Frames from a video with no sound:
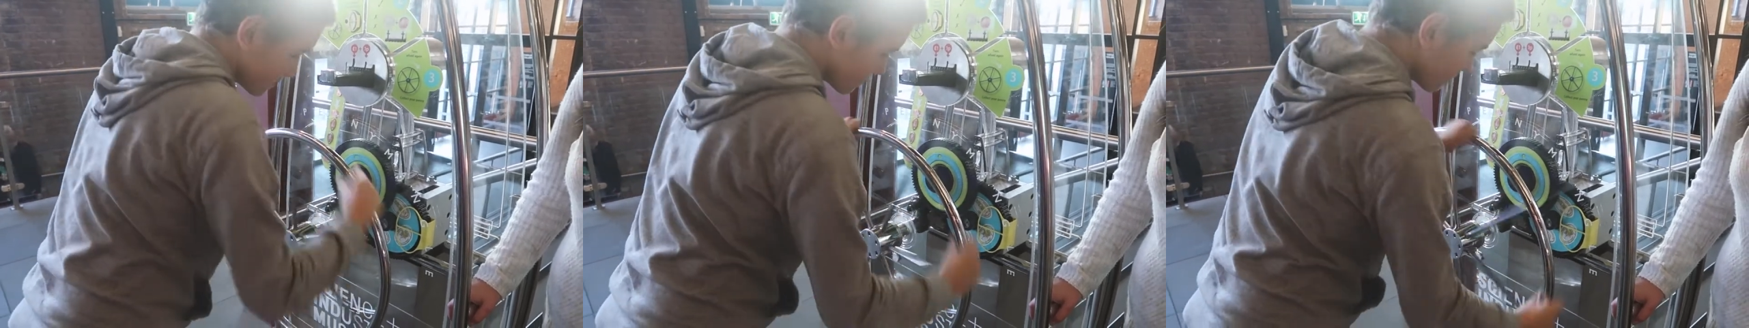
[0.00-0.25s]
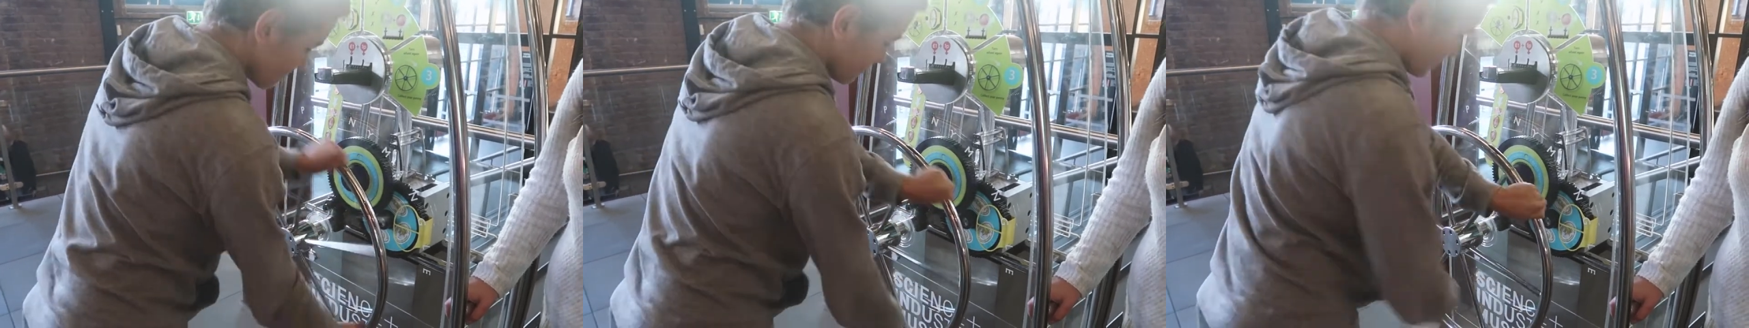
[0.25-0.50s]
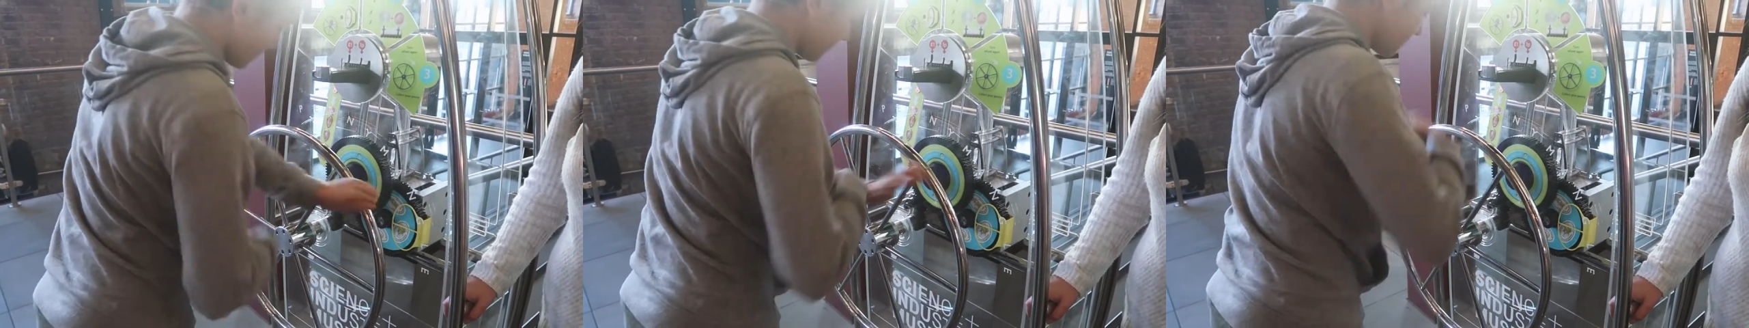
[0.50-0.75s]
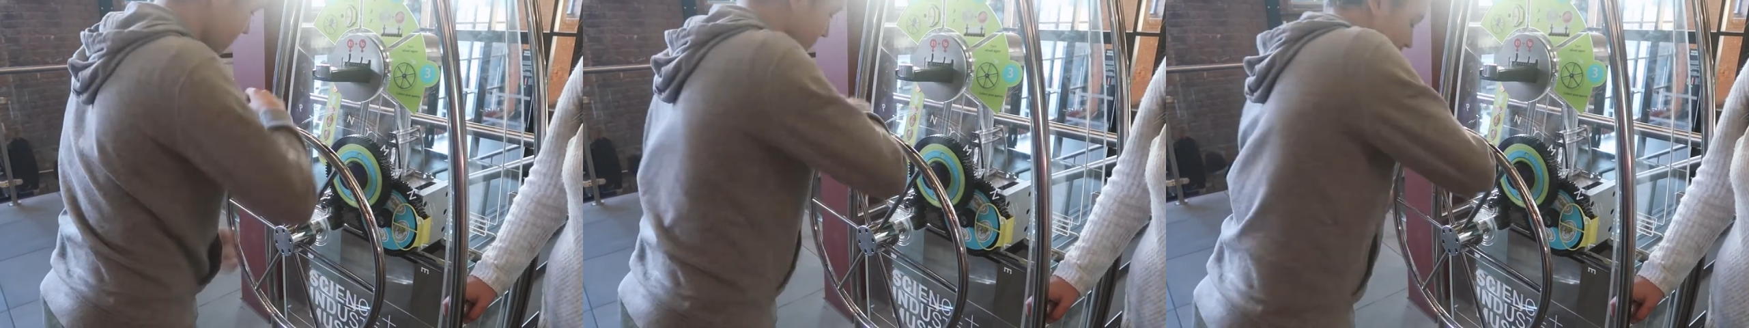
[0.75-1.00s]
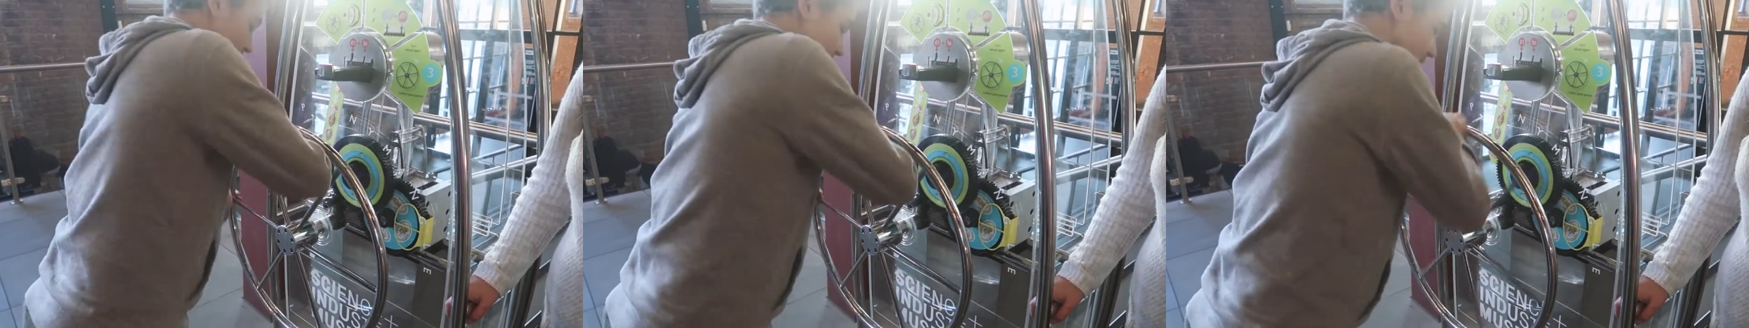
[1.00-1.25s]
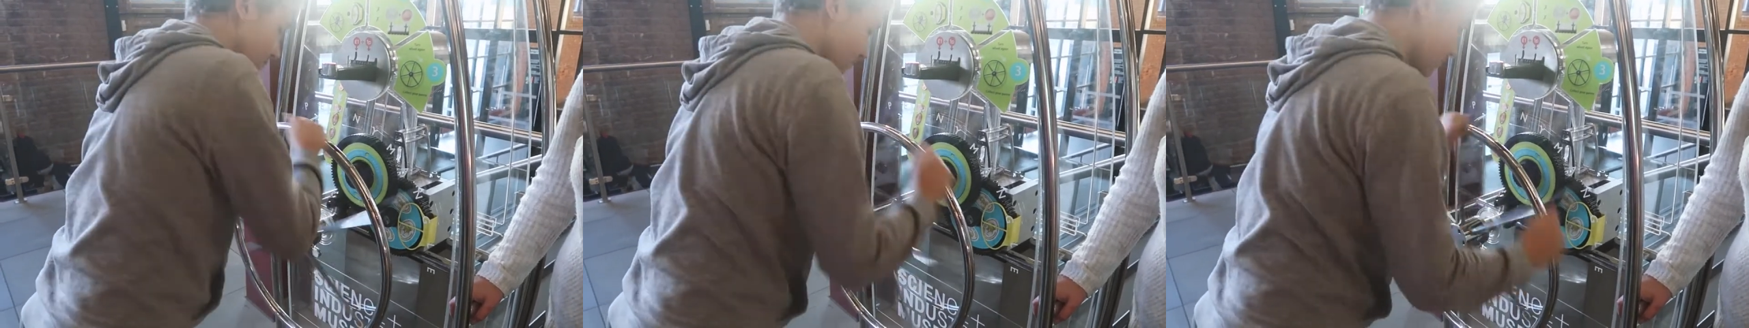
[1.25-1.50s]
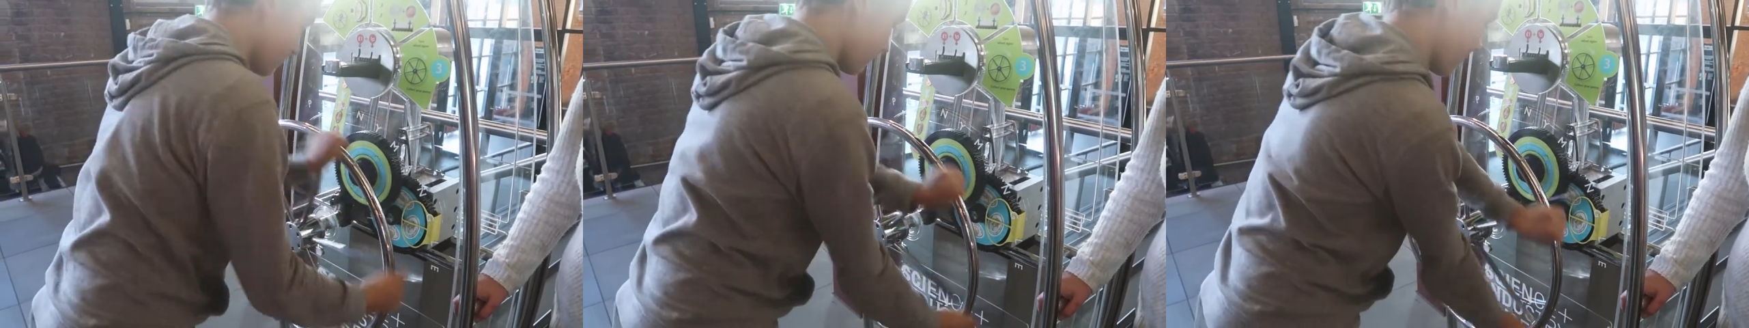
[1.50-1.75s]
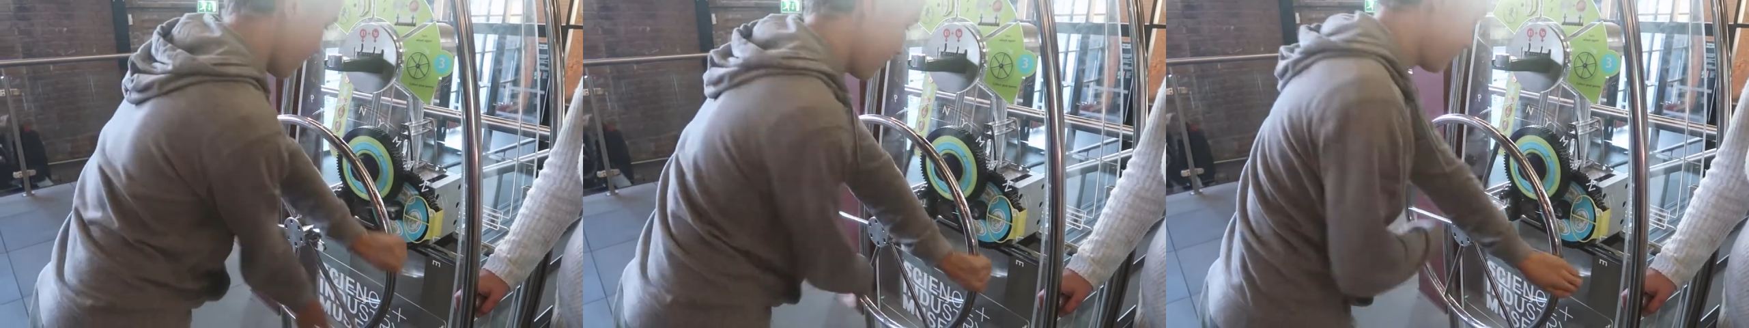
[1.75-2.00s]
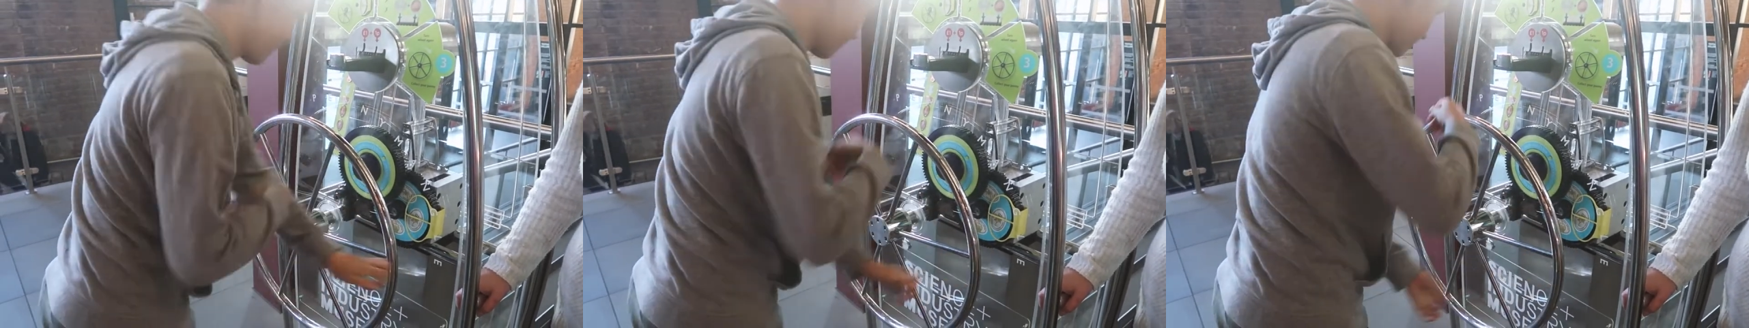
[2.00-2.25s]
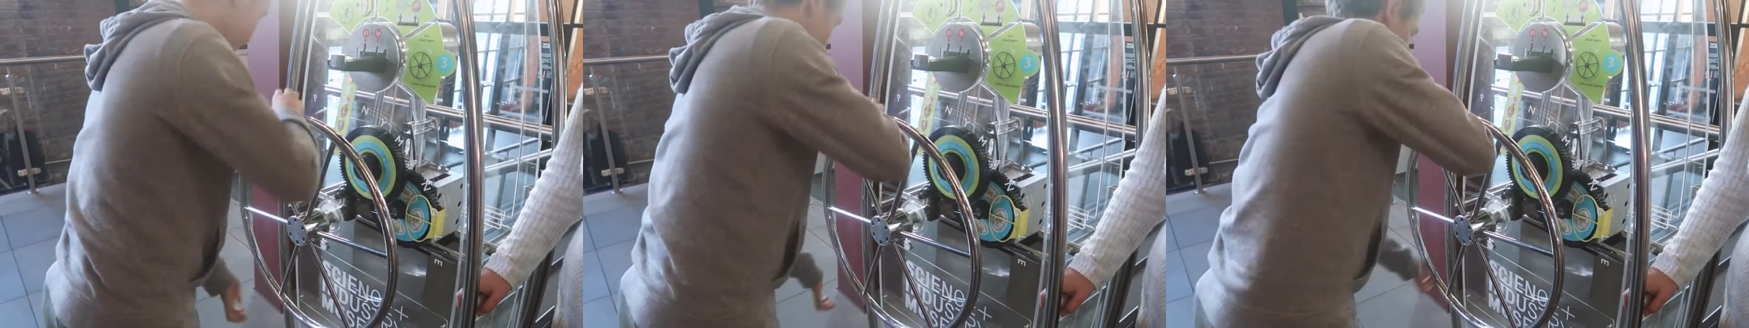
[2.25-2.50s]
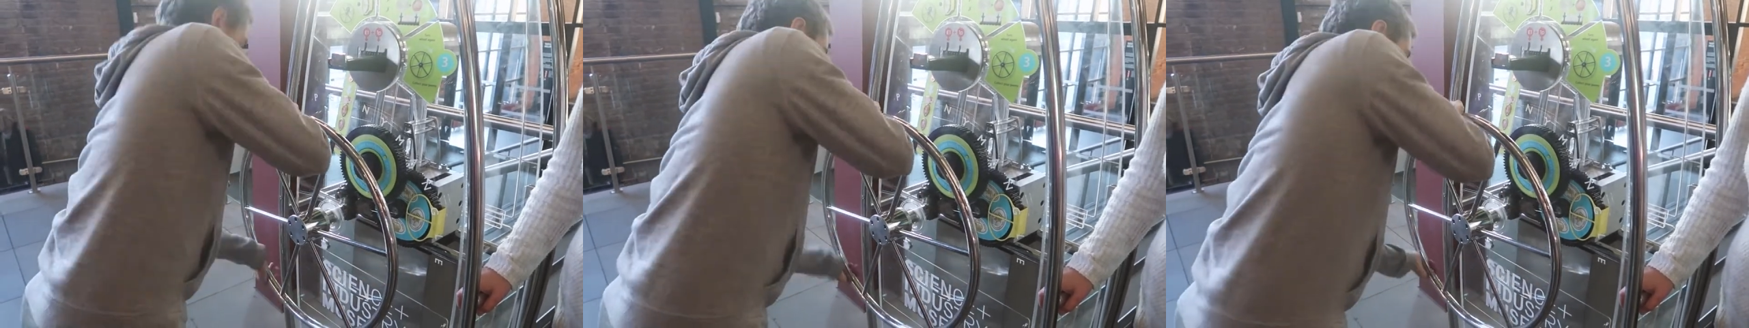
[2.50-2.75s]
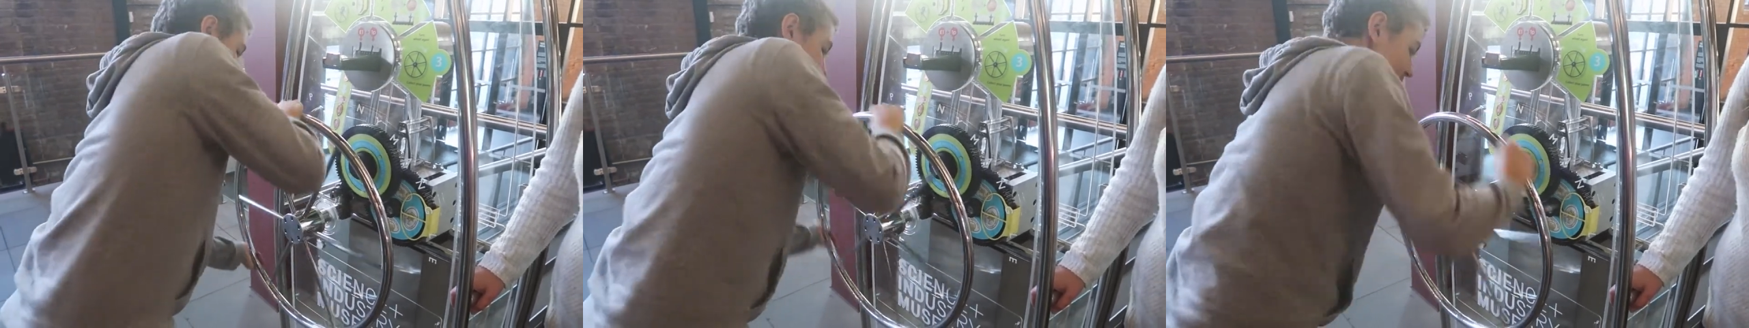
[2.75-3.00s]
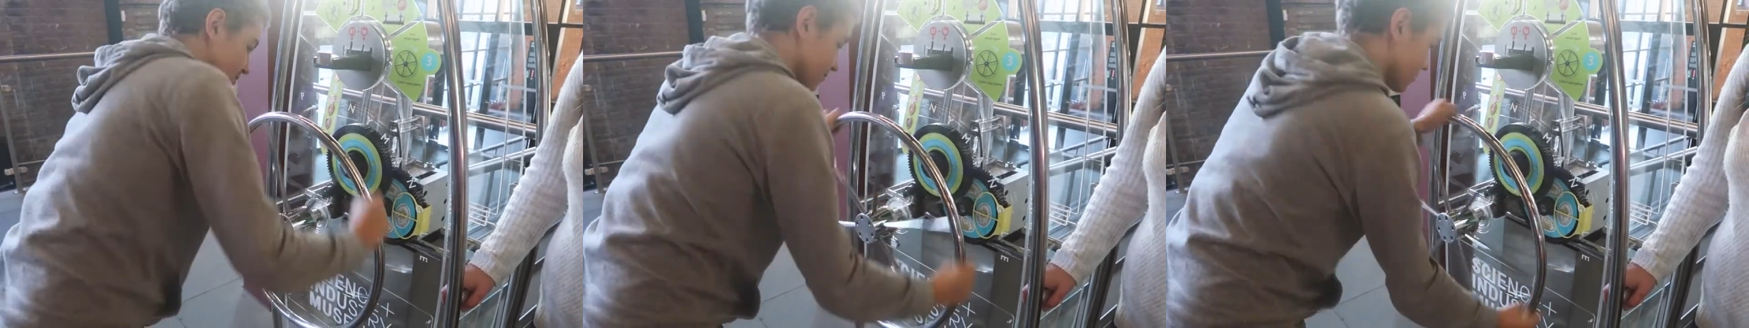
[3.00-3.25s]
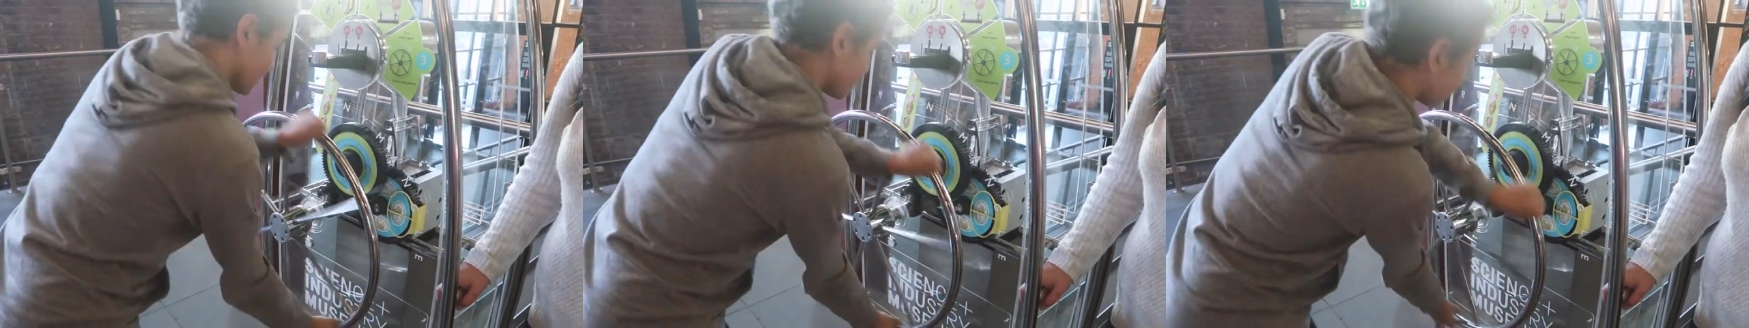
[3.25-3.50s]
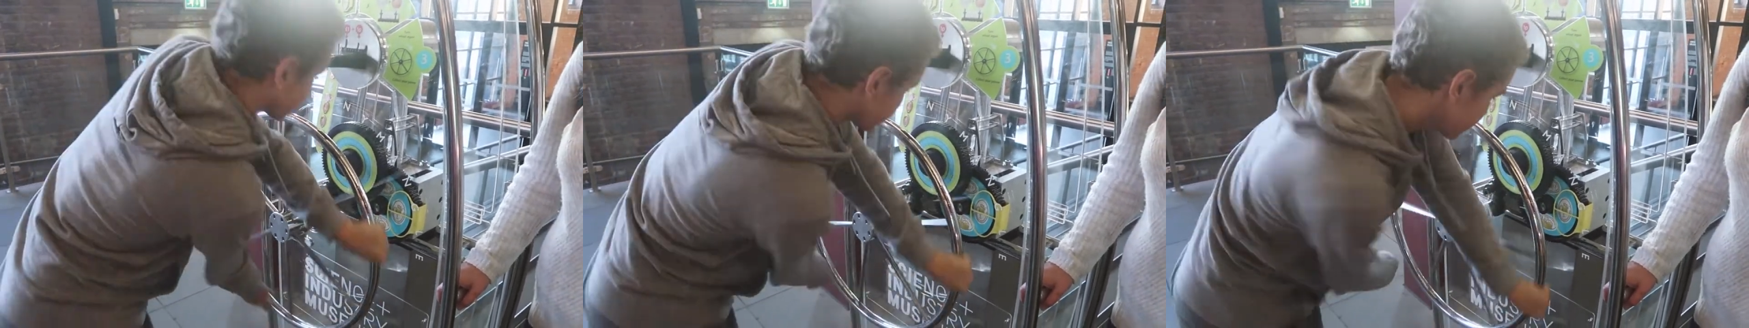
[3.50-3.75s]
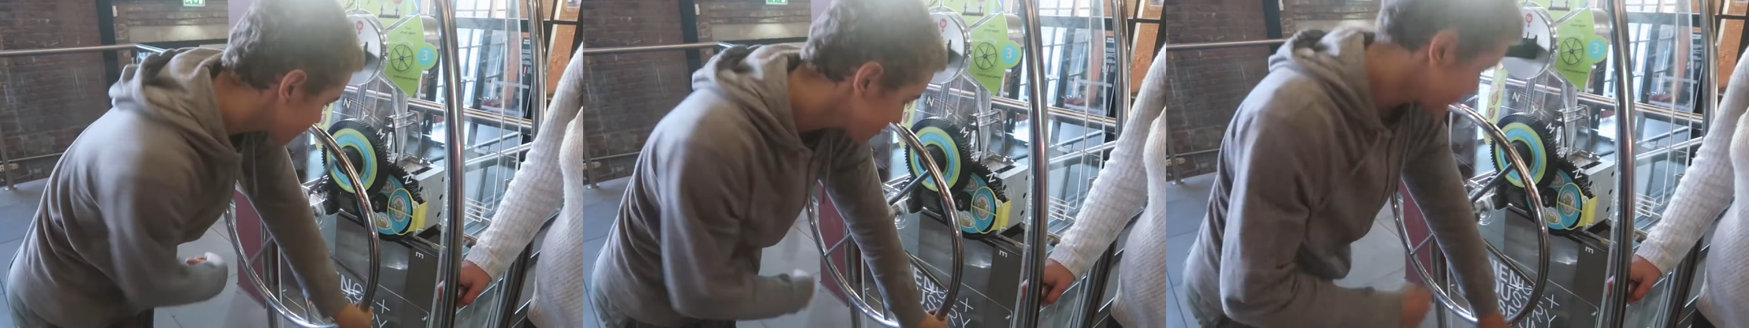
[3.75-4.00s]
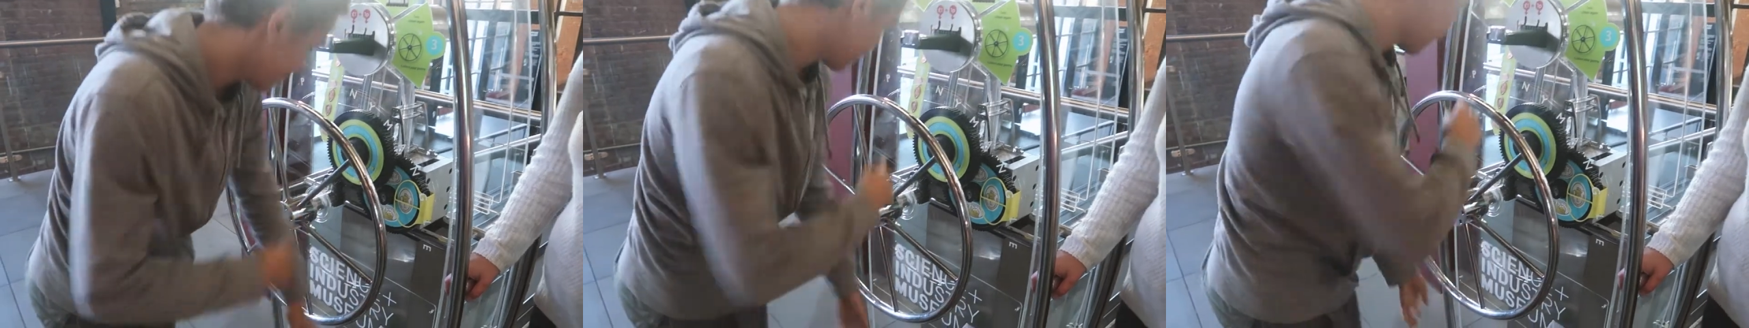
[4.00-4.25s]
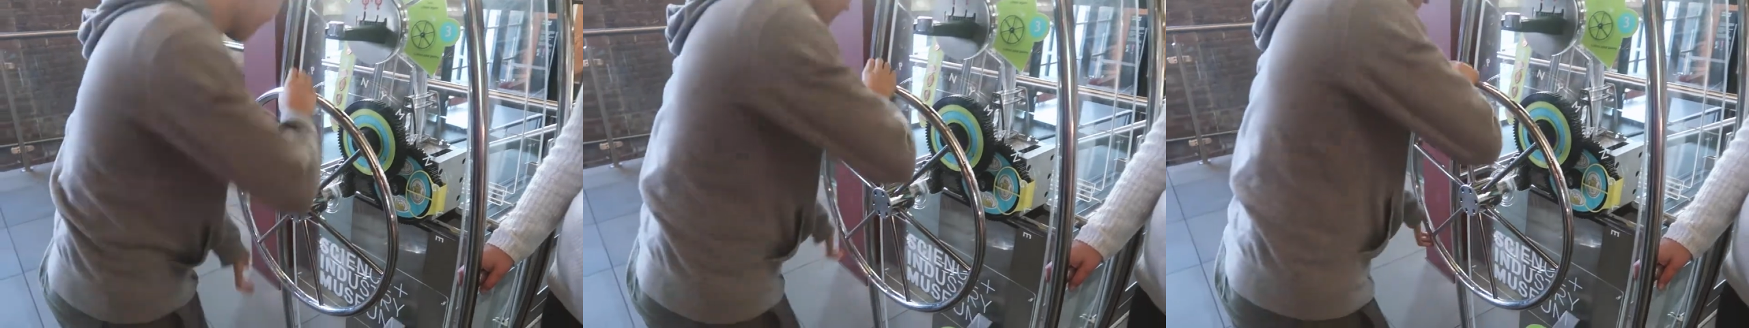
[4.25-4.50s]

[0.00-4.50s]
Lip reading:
No face is visible, so there are no lips to read.